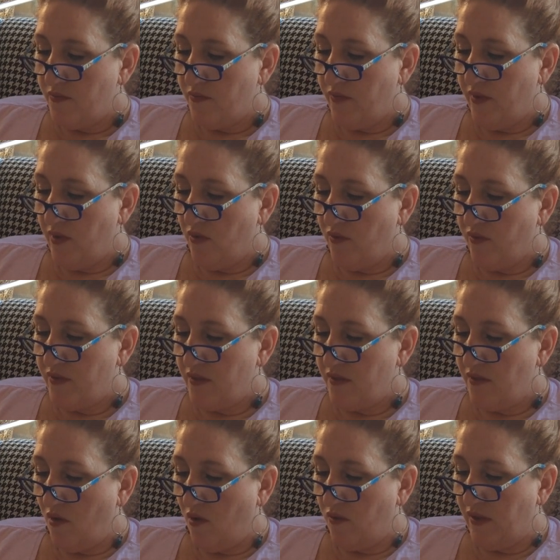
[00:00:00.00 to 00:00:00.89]
This
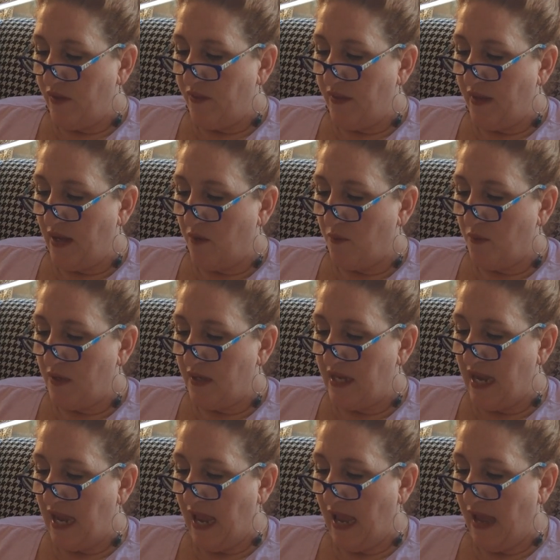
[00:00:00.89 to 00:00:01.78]
is the only thing I
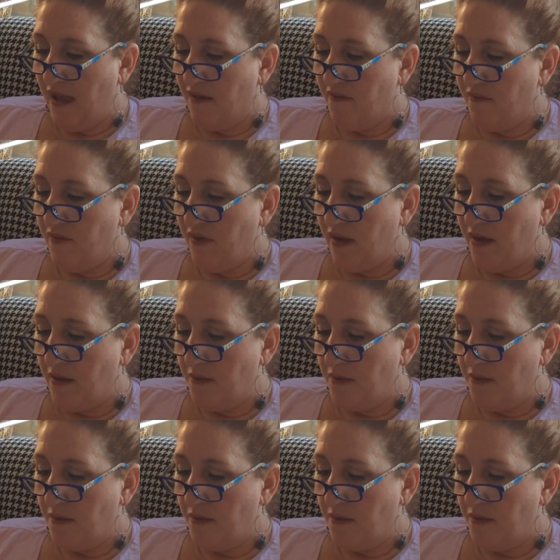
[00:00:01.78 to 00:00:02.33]
really have